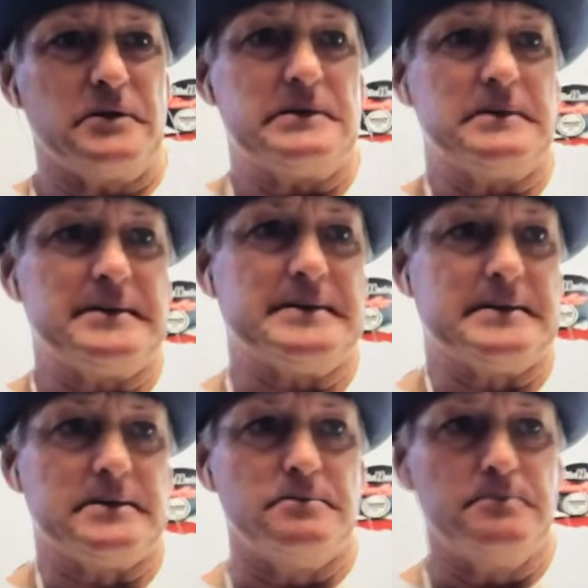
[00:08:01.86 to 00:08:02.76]

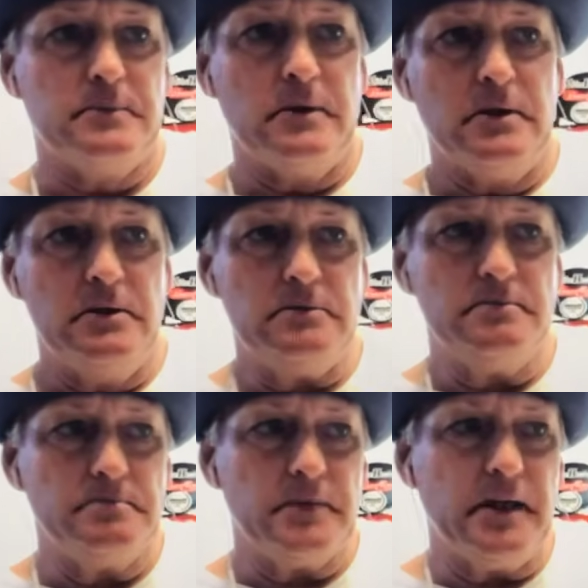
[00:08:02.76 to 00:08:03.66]

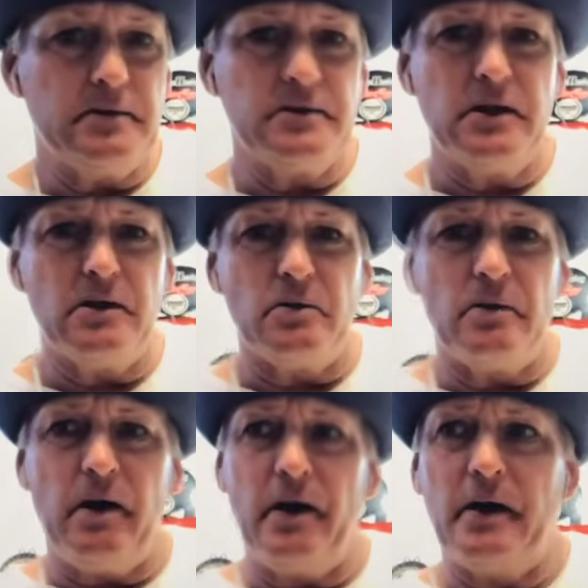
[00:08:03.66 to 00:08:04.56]
I don't
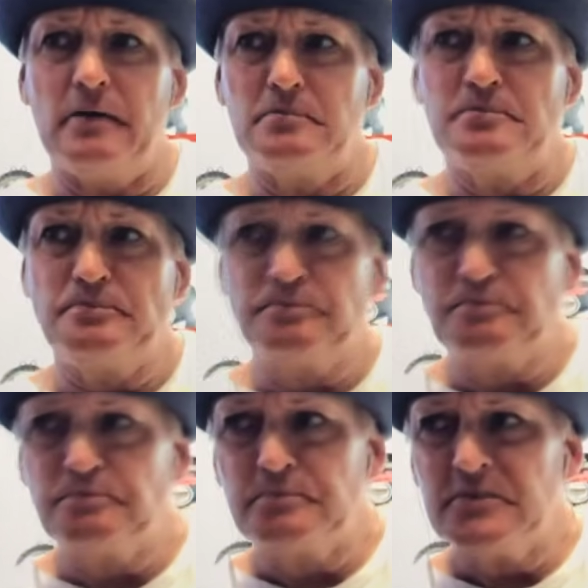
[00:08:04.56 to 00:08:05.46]
know.
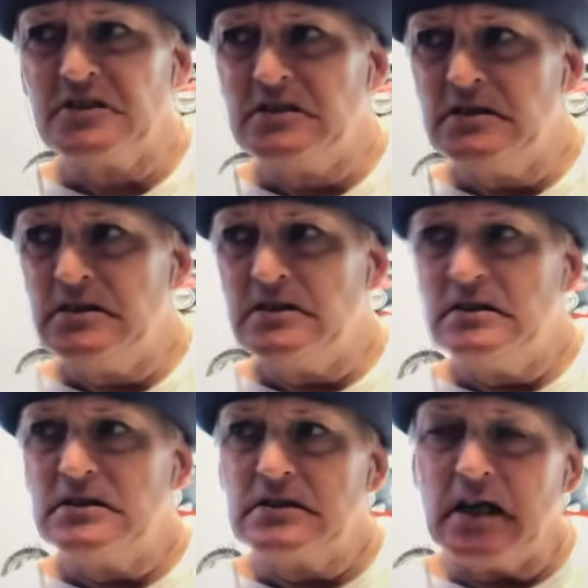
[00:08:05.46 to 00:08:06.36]

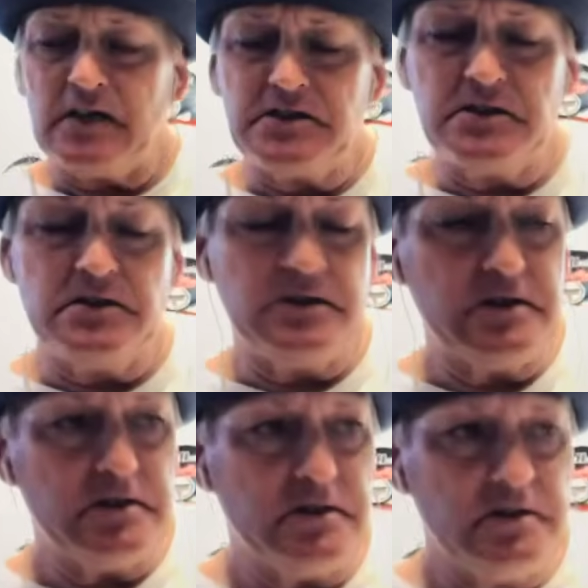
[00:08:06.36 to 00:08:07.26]
Gosh, who
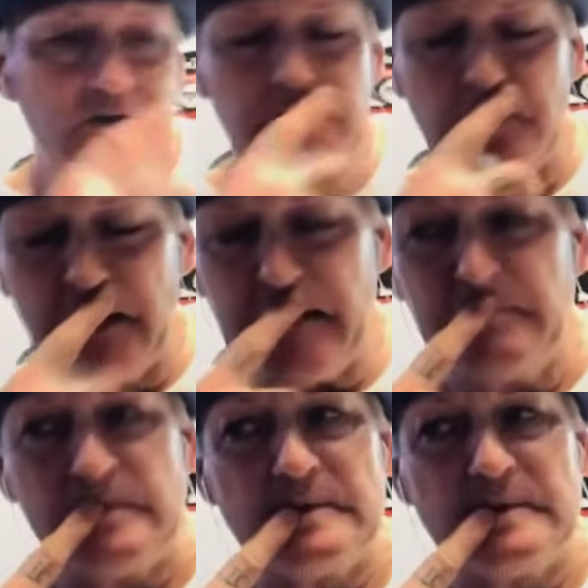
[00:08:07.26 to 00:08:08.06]
was a rival?